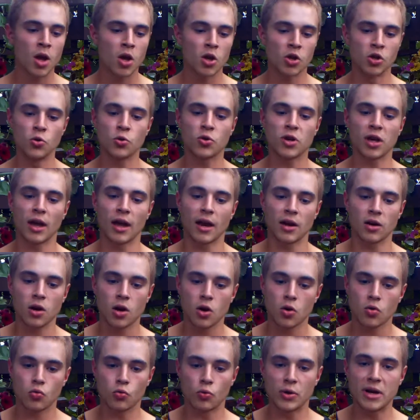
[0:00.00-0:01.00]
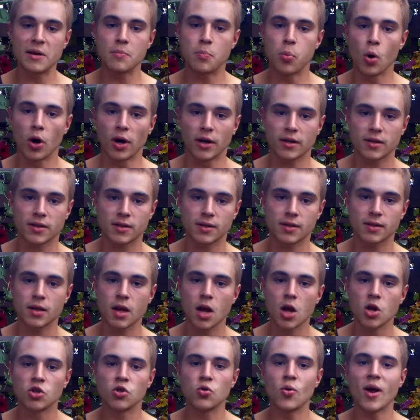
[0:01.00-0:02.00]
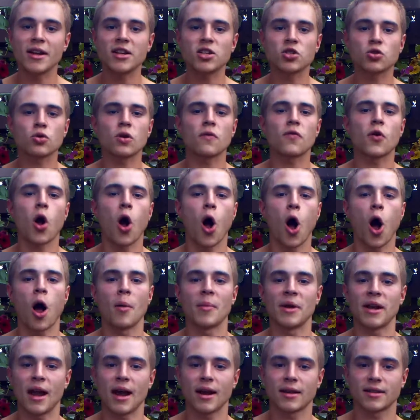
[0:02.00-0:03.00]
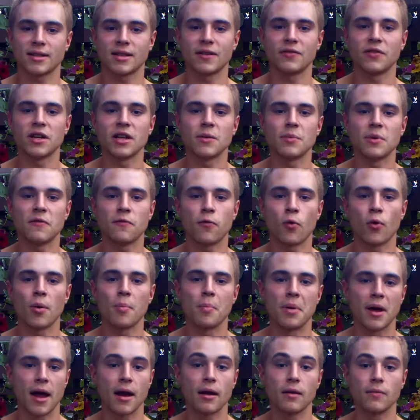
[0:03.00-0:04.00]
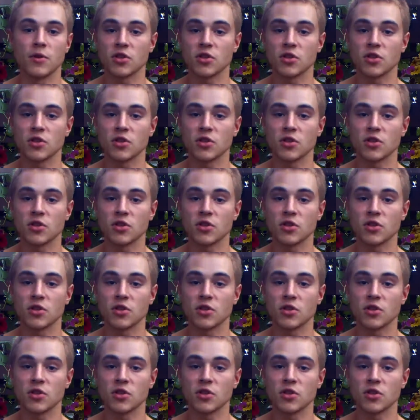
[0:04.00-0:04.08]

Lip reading: You can read books, do any sort of calming activity before bed.